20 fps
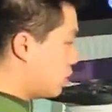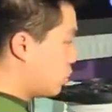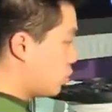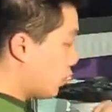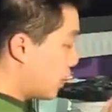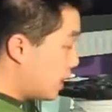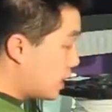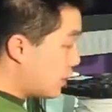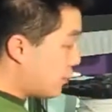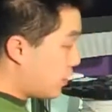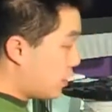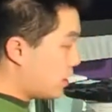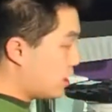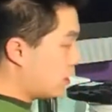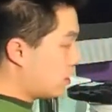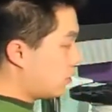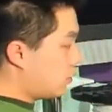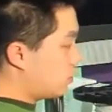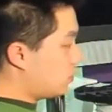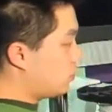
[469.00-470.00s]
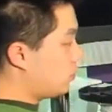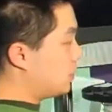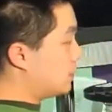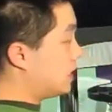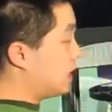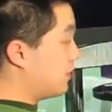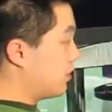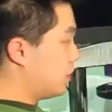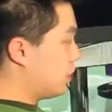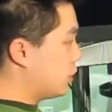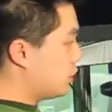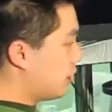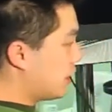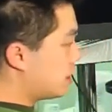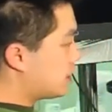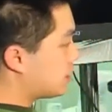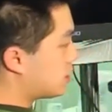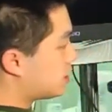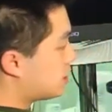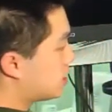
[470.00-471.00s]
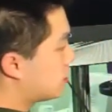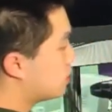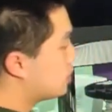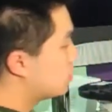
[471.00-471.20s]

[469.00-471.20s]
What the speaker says: 3 different receiver units.